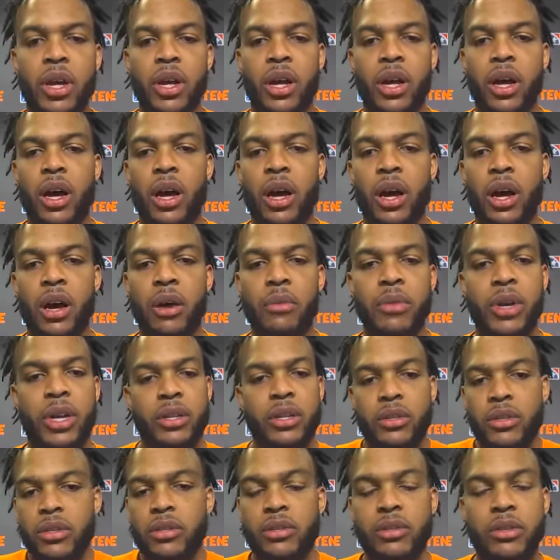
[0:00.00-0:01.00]
Um, and
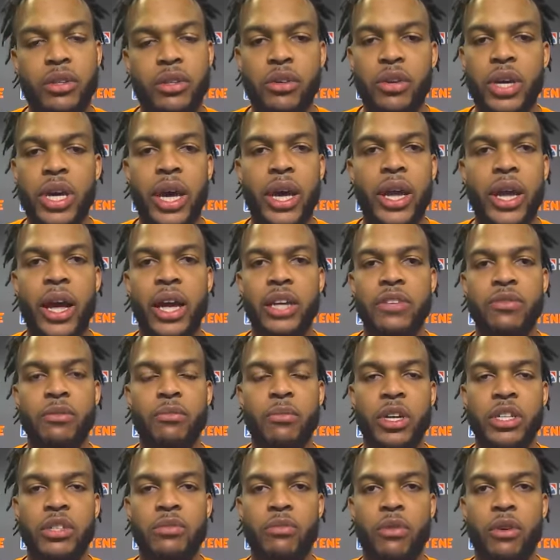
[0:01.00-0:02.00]
you can't ask for
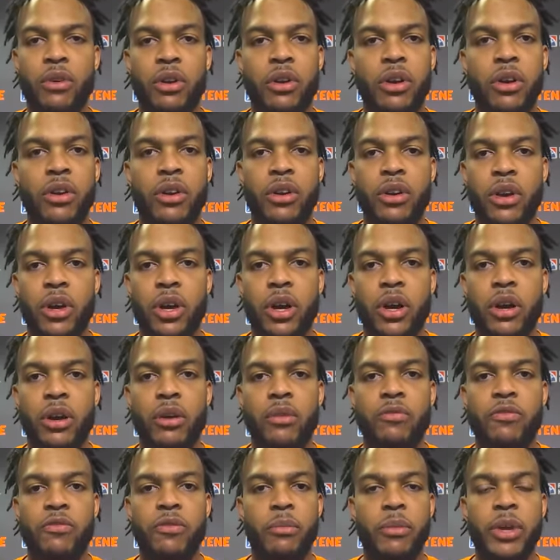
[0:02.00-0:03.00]
much more
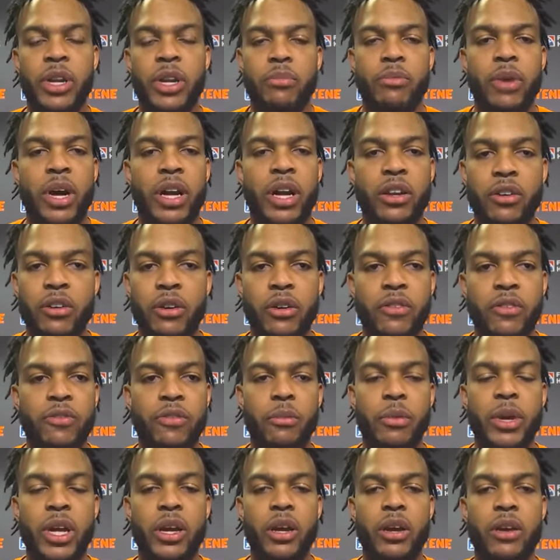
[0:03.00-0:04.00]
um, from anybody or
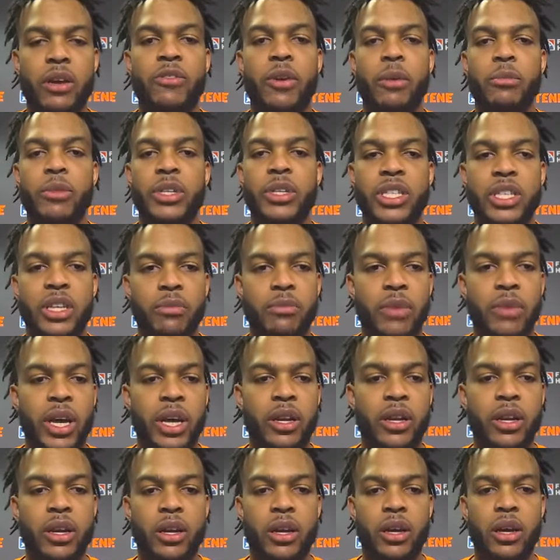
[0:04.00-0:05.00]
from from a
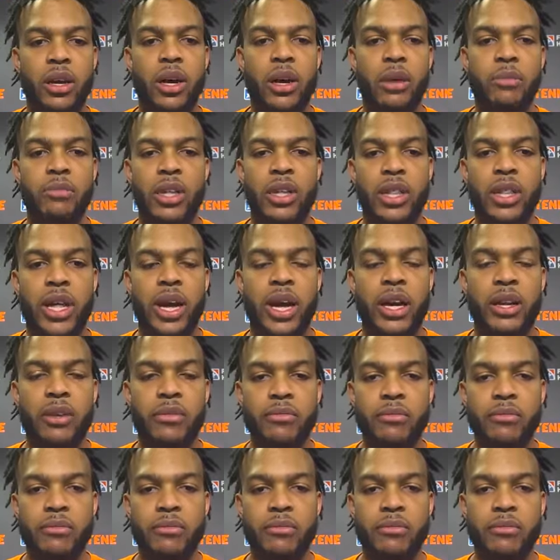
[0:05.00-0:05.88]
teammate um, than that.